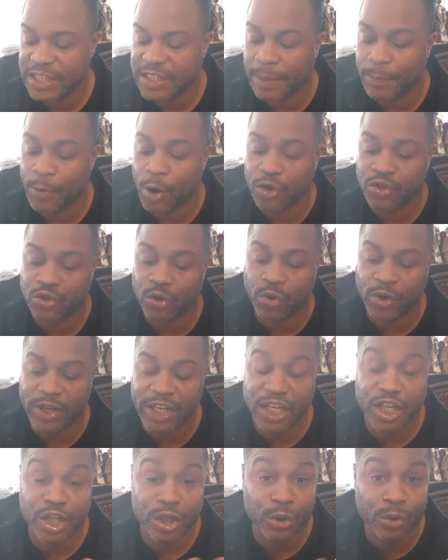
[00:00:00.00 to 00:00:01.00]
I'm also going to
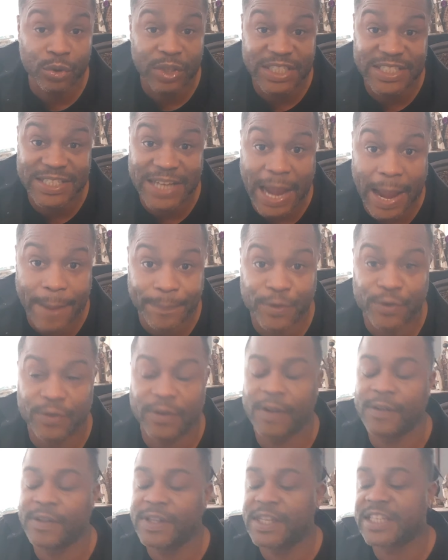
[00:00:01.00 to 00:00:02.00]
include a chapter
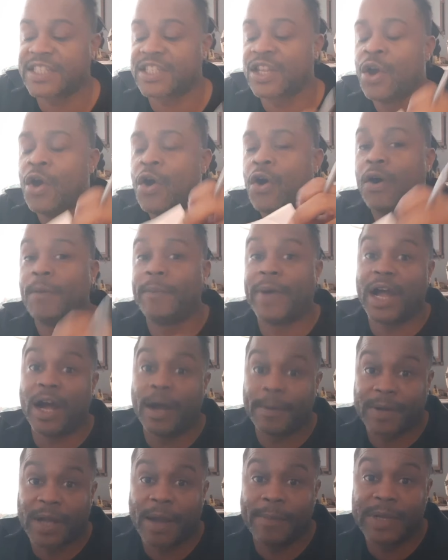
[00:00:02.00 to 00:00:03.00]
on this on my
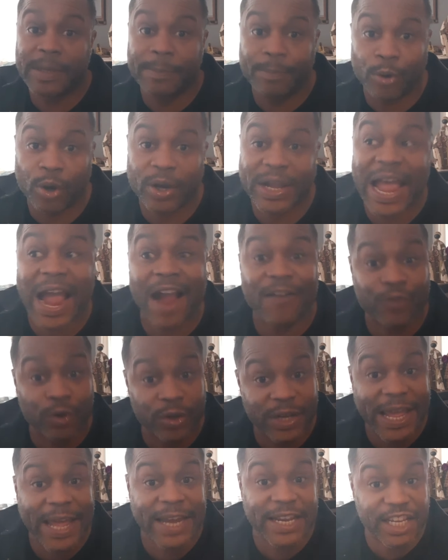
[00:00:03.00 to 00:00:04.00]
upcoming book,
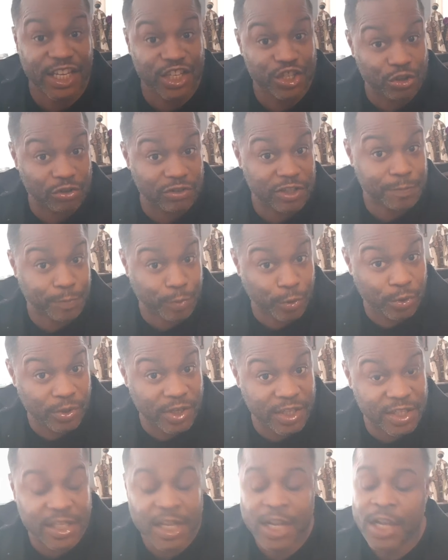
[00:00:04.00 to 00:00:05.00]
Afro-Atlantic and
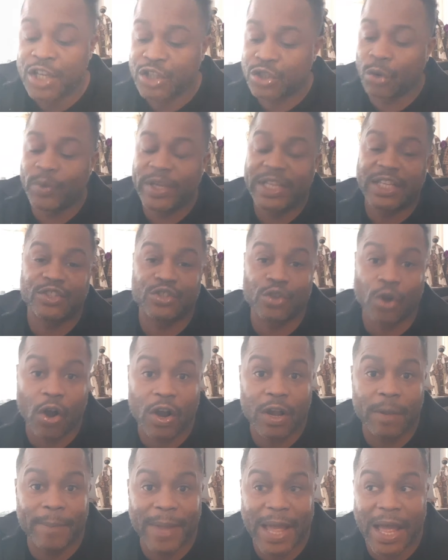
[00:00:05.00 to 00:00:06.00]
Jurisprudence, so we can
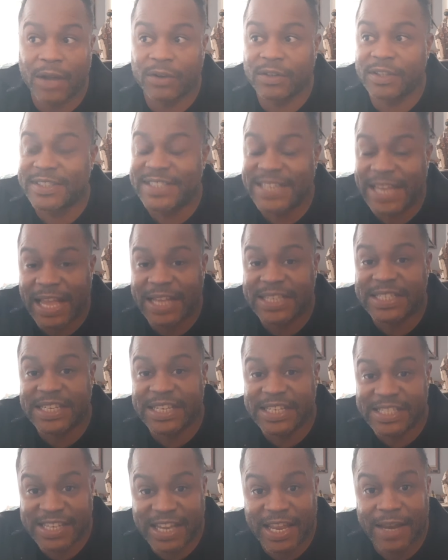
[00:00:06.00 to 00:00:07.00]
talk about text,
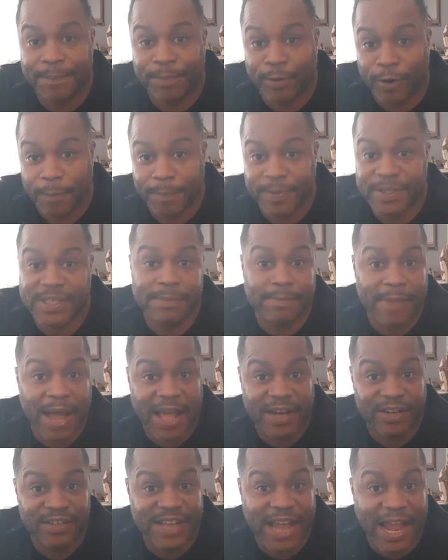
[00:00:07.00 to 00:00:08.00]
intent, purpose, and
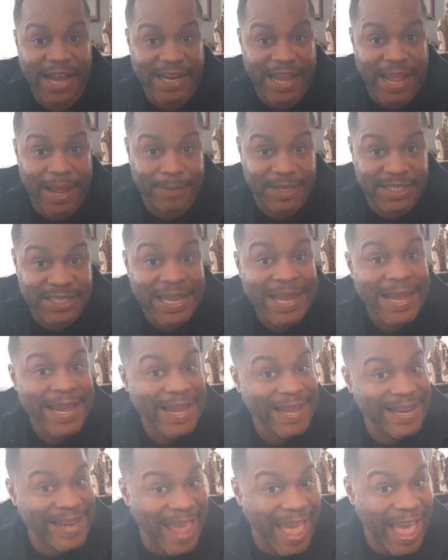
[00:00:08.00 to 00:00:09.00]
modern dynamics
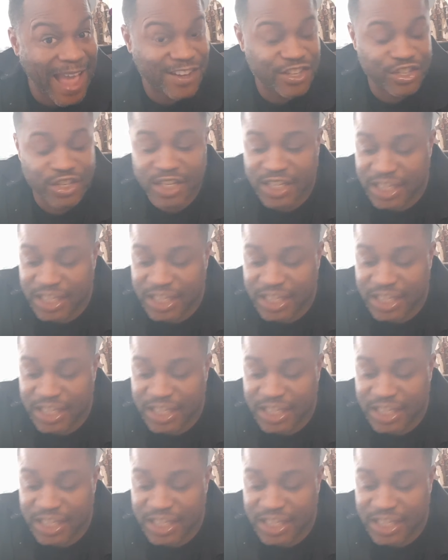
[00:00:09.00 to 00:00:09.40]
in action.